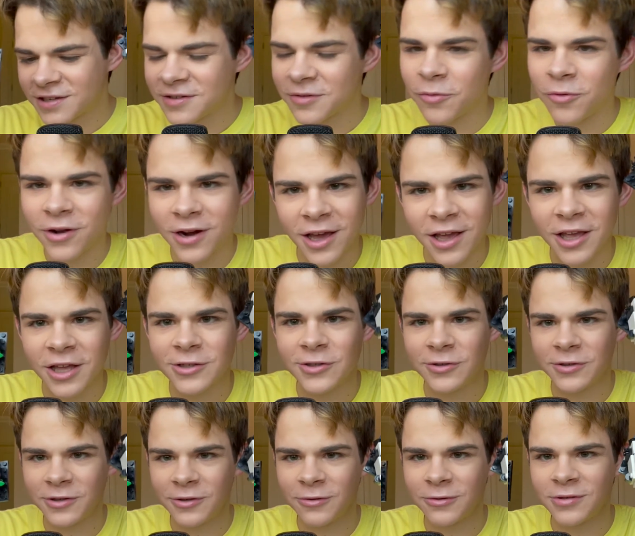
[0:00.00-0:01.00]
when I
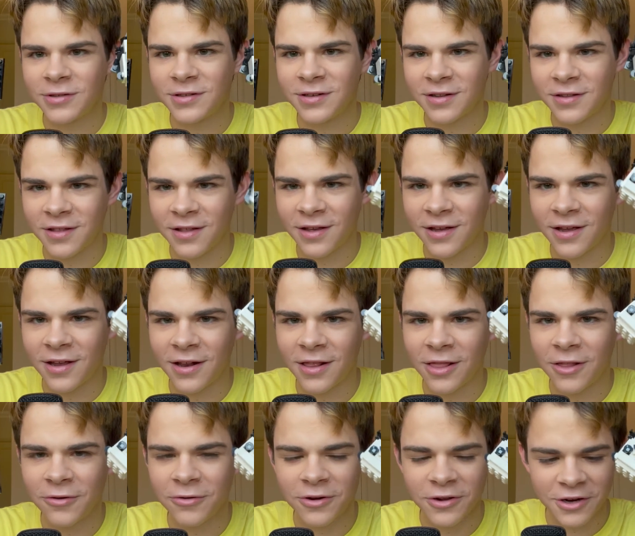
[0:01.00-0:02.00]
introduced the
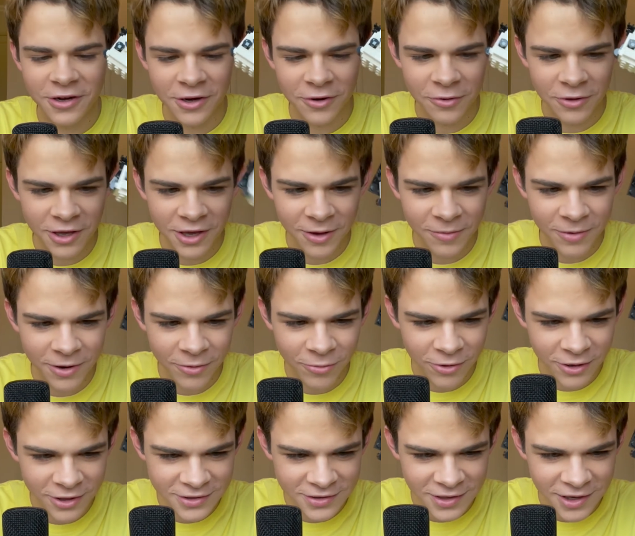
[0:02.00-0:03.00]
Lunar New Year, but it
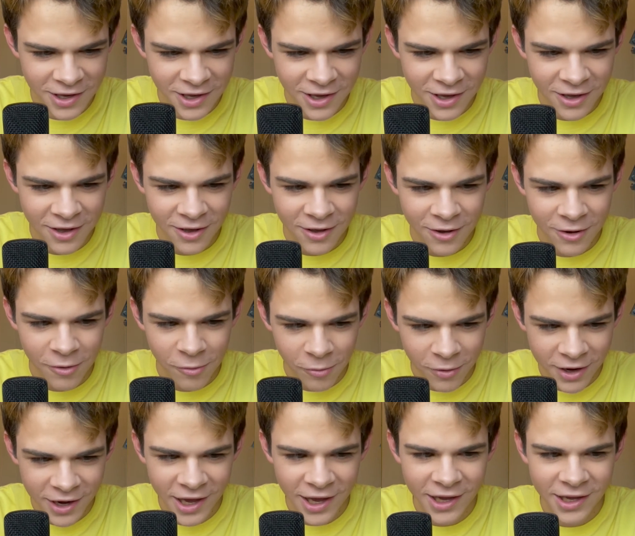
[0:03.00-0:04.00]
was when
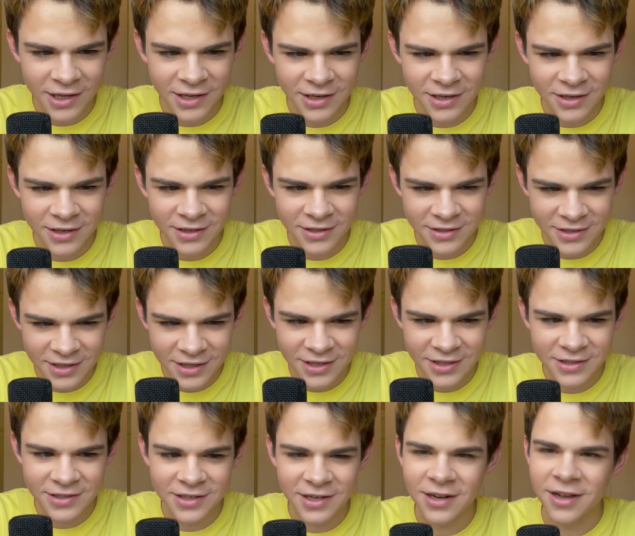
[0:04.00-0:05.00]
I
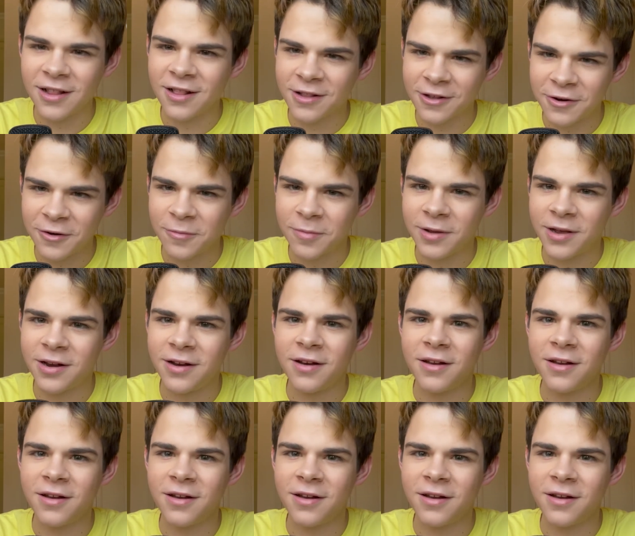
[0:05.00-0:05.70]
teased it a little bit.